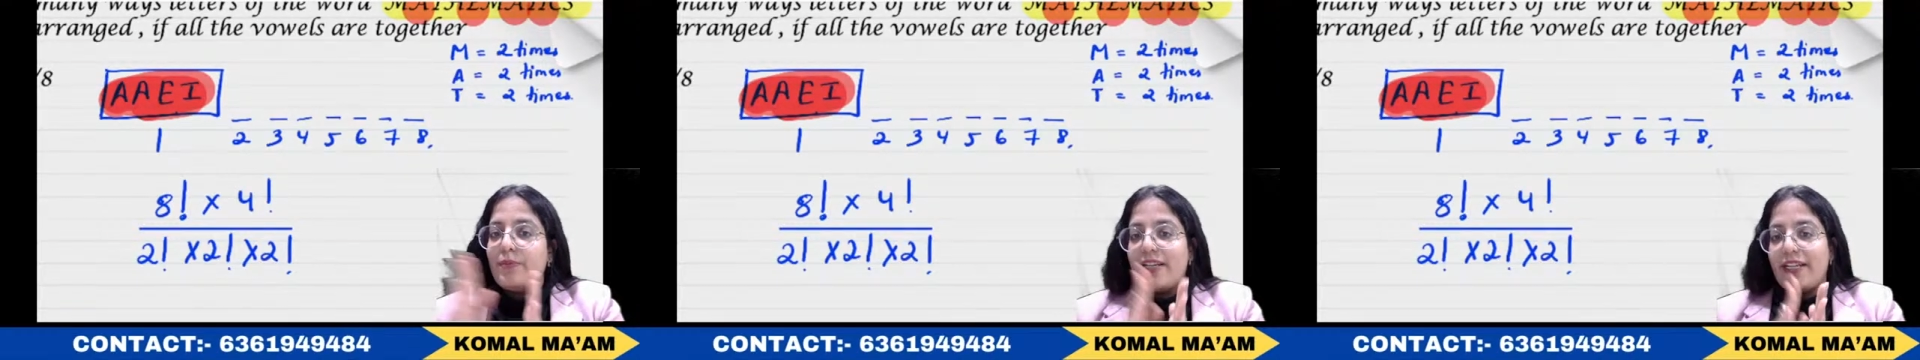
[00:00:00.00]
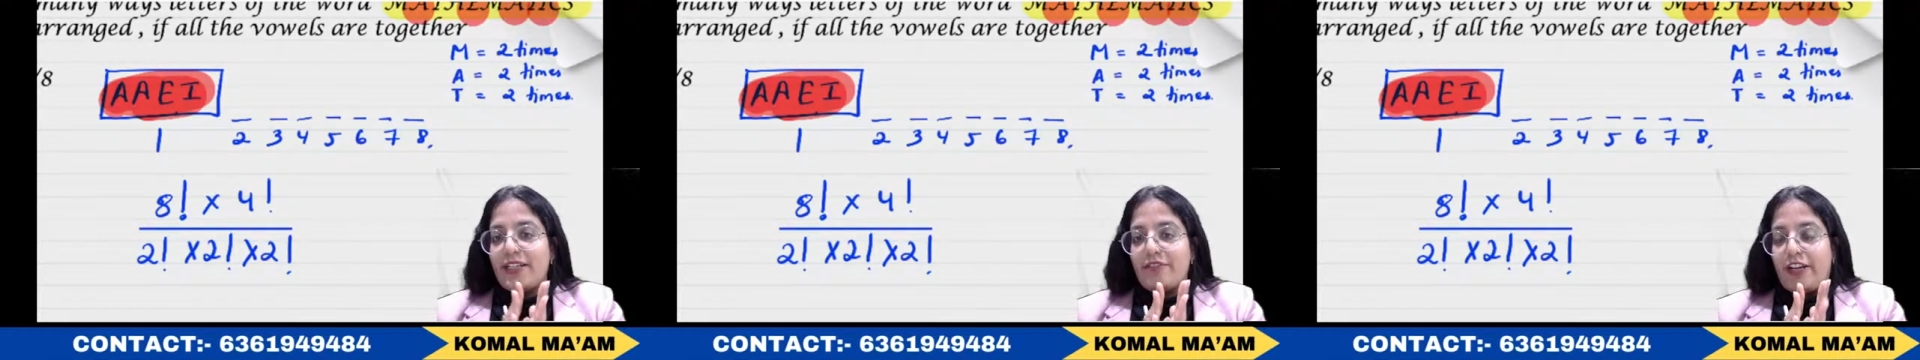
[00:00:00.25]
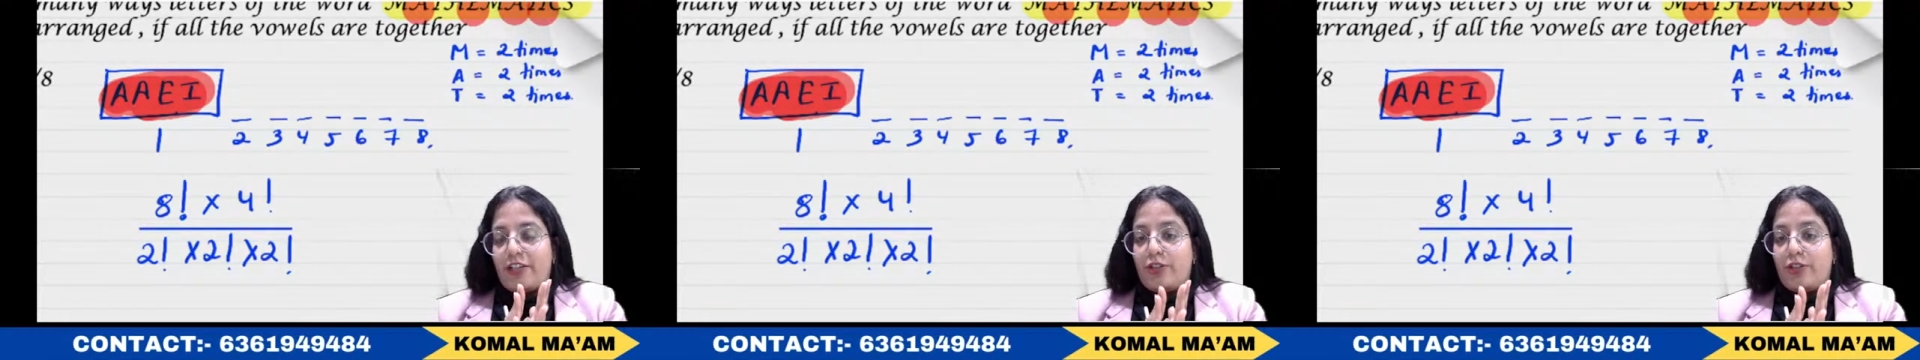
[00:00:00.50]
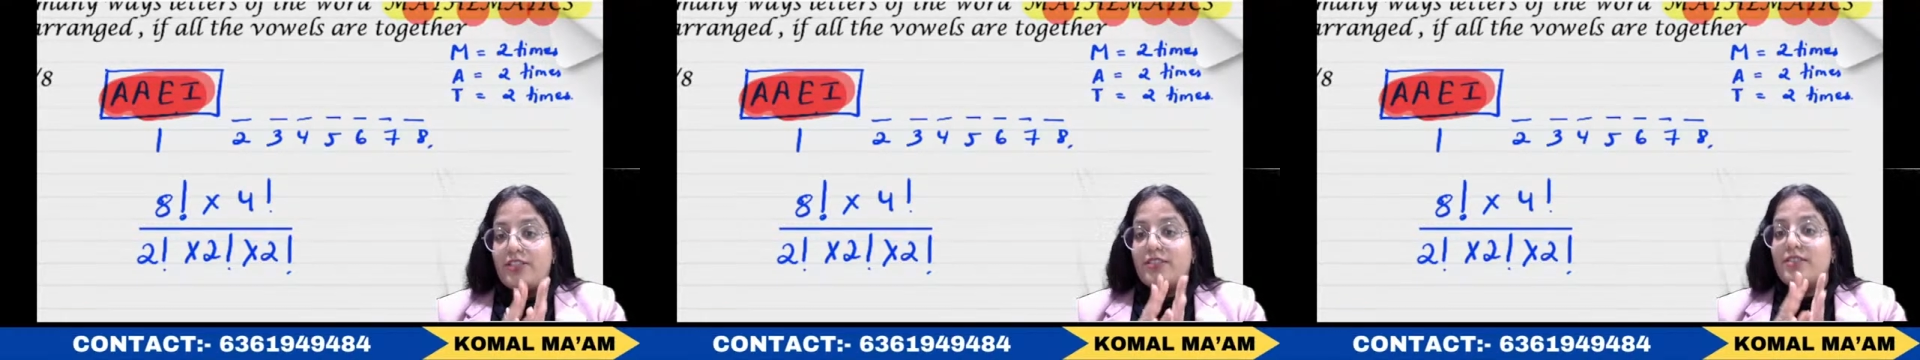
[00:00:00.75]
8
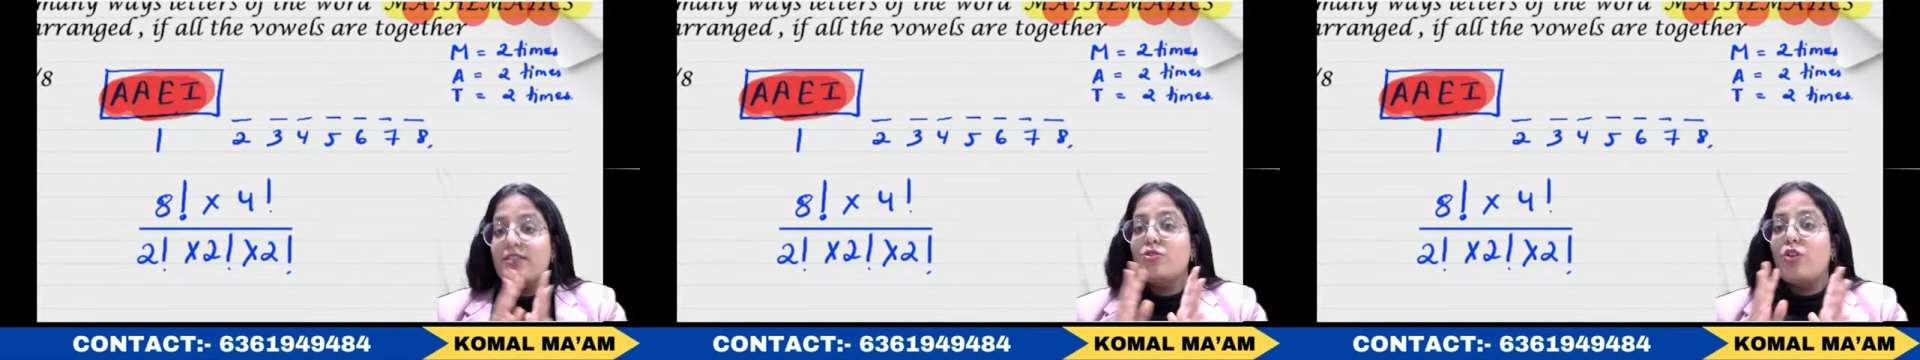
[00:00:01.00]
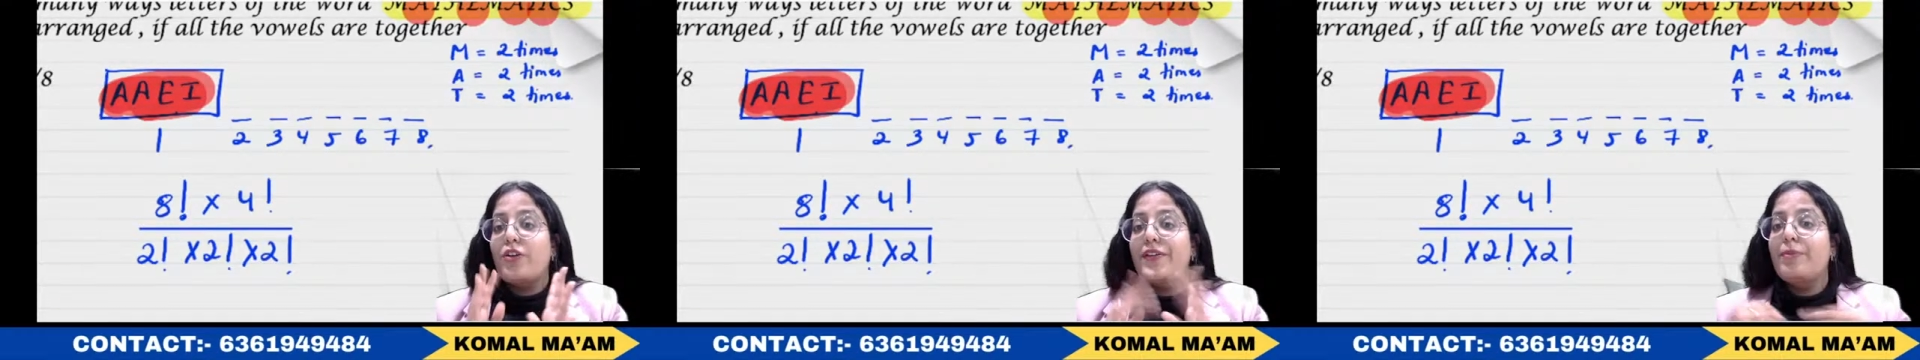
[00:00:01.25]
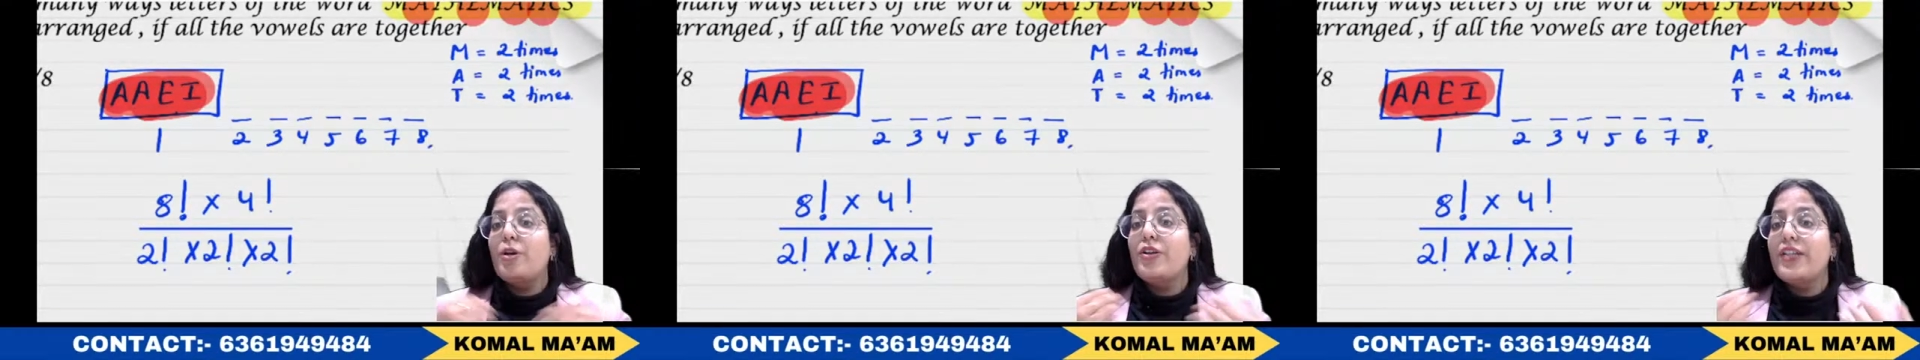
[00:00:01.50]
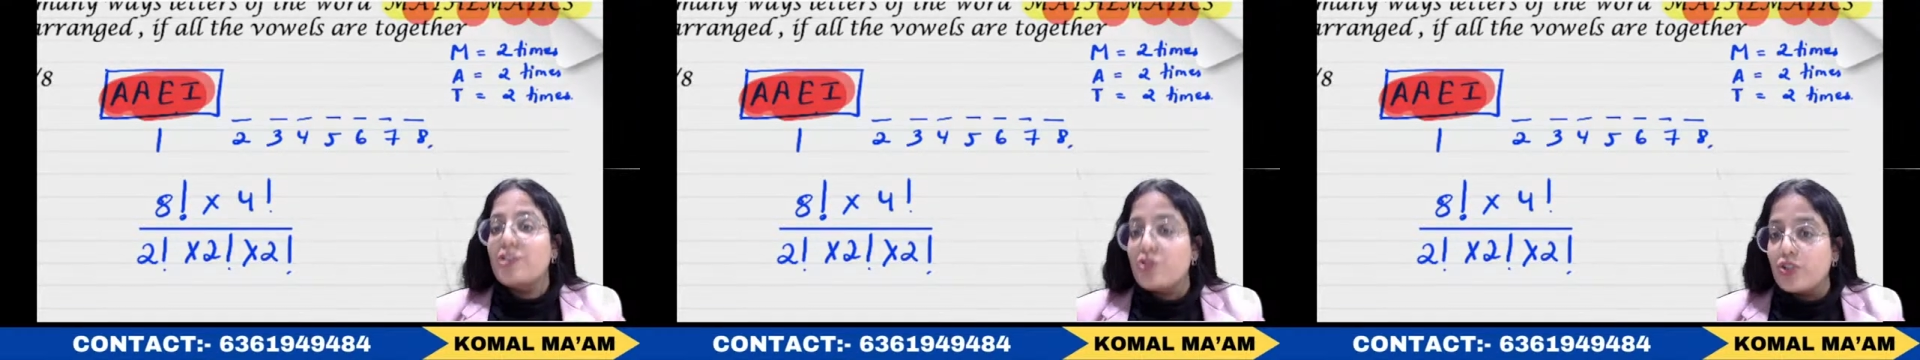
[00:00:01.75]
factorial. This is talking about
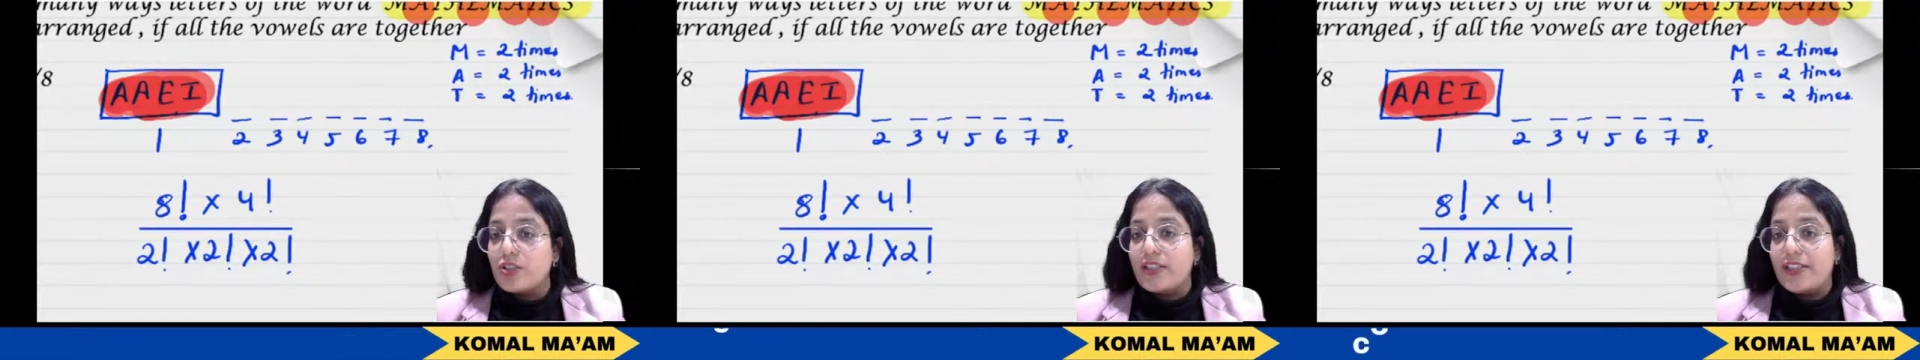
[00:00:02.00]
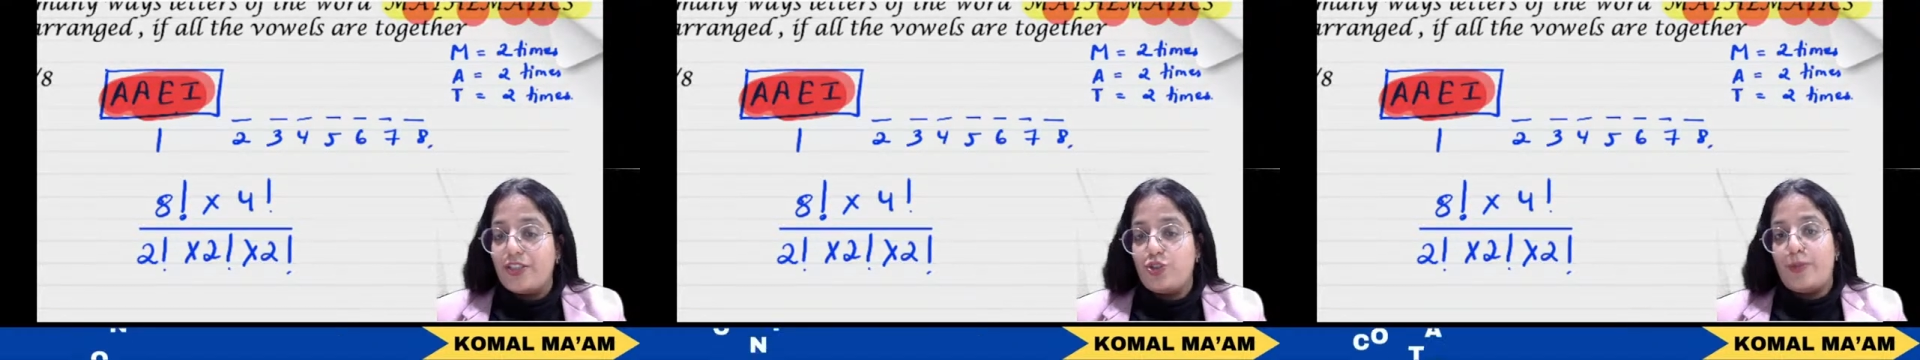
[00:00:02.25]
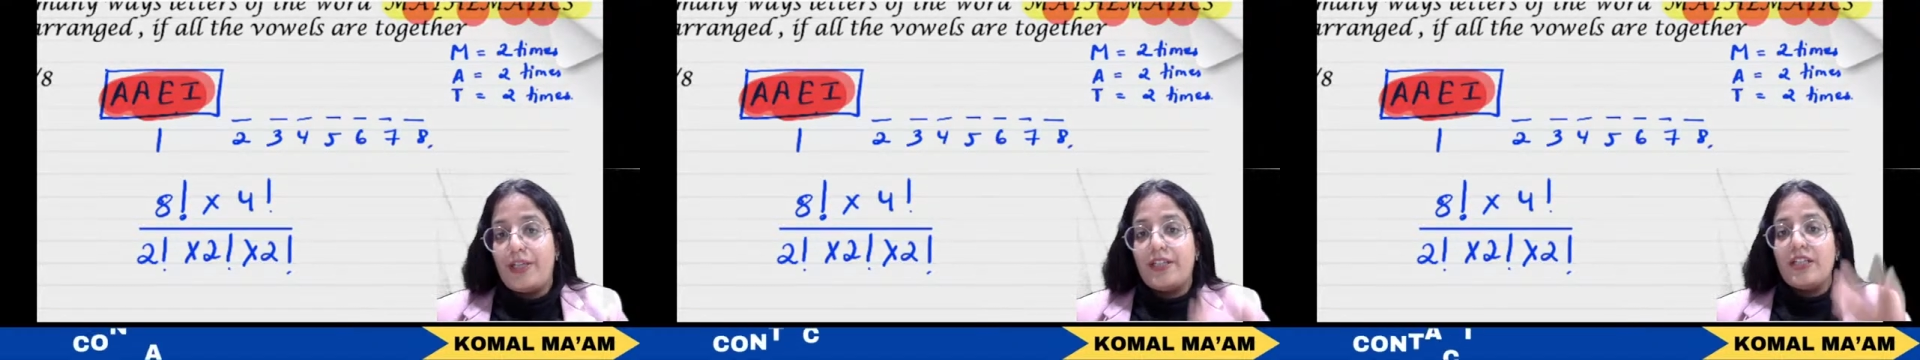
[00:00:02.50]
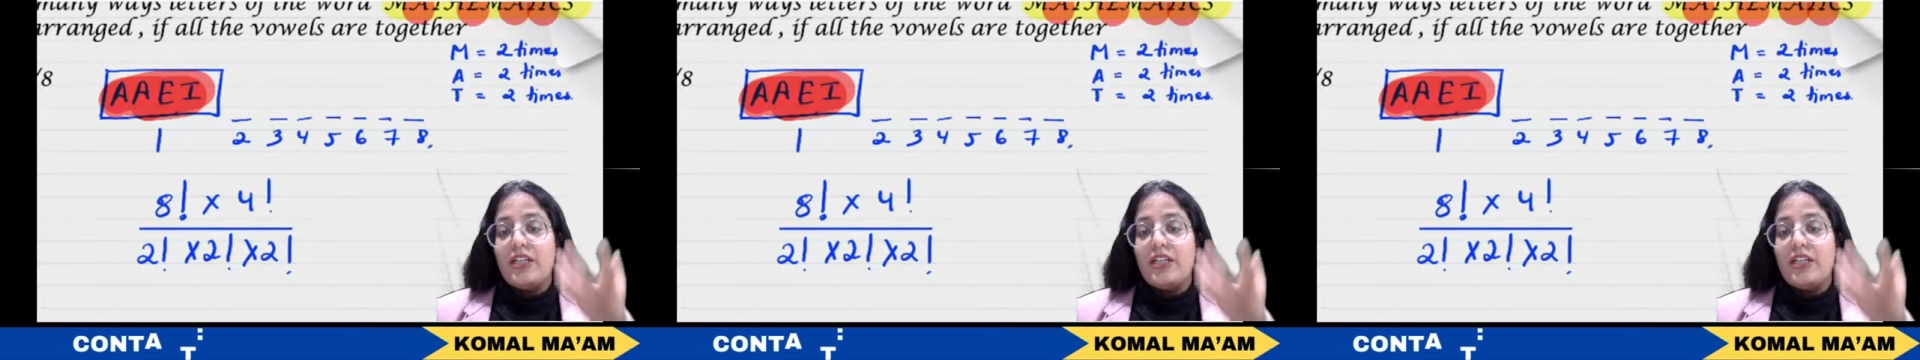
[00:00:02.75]
external arrangement.